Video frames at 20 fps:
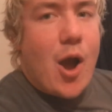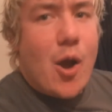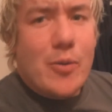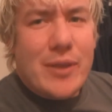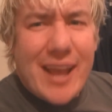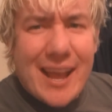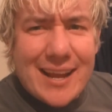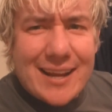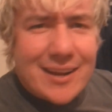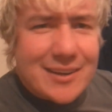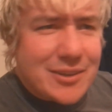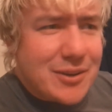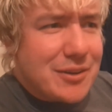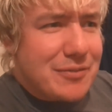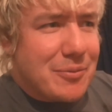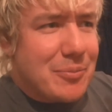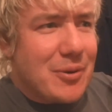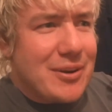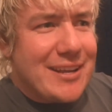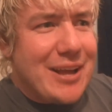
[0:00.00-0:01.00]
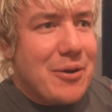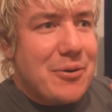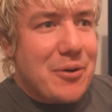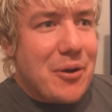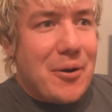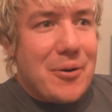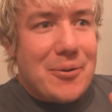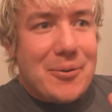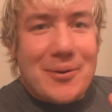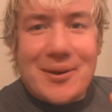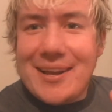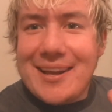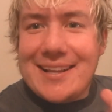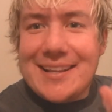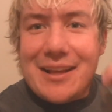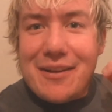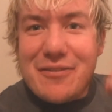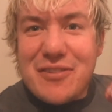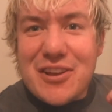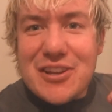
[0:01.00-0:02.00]
Okay, I don't know if I put any alcohol
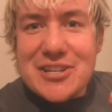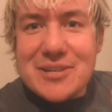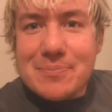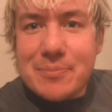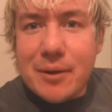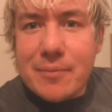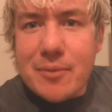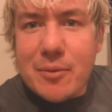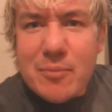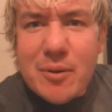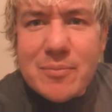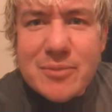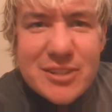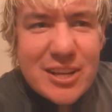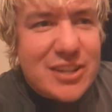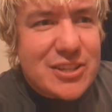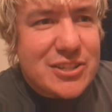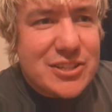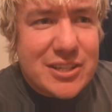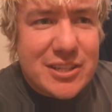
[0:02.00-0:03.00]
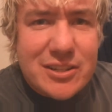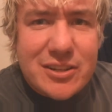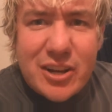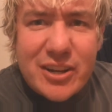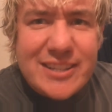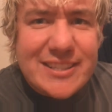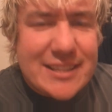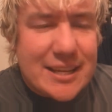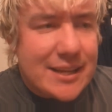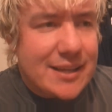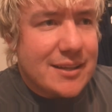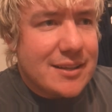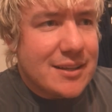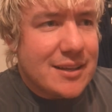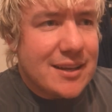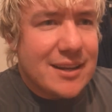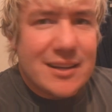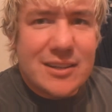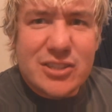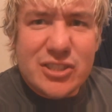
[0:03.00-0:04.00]
in that fish, but my mum said she liked it.
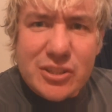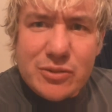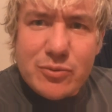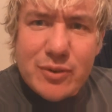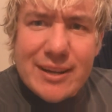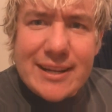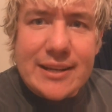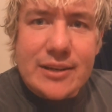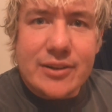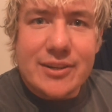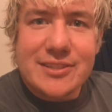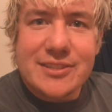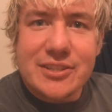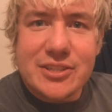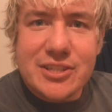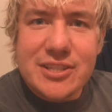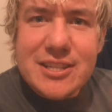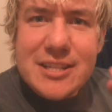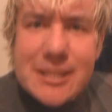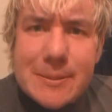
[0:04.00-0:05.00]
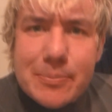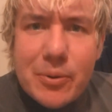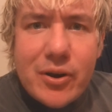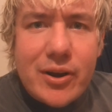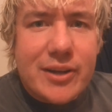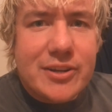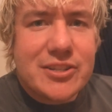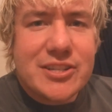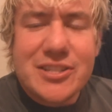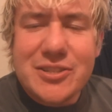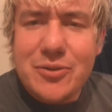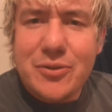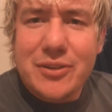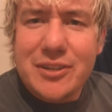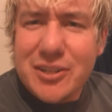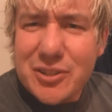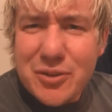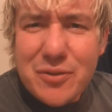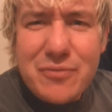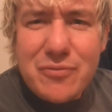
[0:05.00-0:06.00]
And she really liked it. She's inspired. She's not
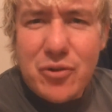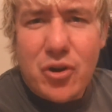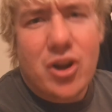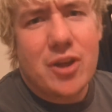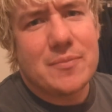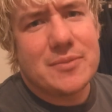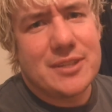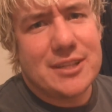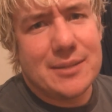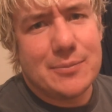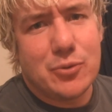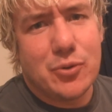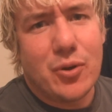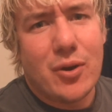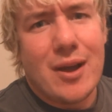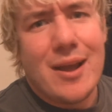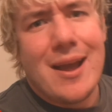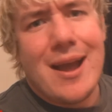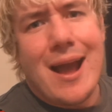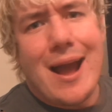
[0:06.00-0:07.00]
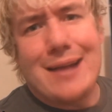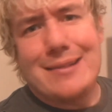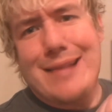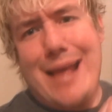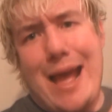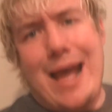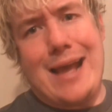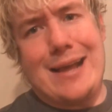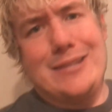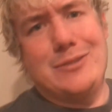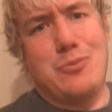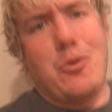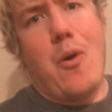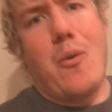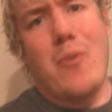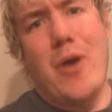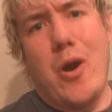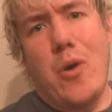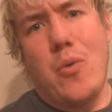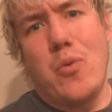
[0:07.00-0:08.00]
going to do fry-ups anymore. And that is
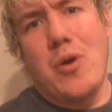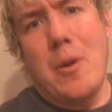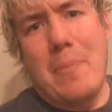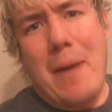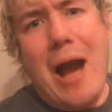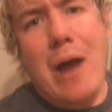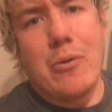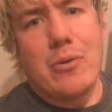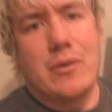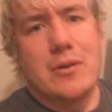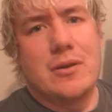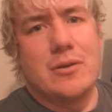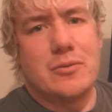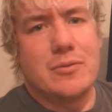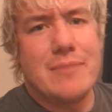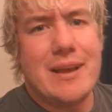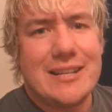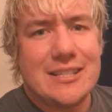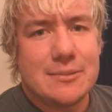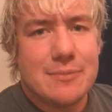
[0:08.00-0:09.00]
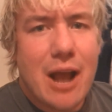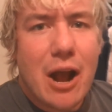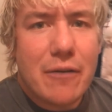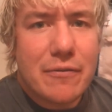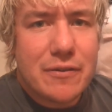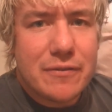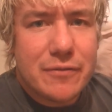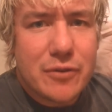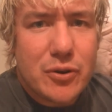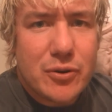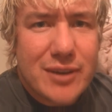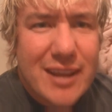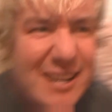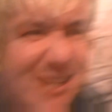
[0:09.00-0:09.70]
what we're all about. We make some healthy food,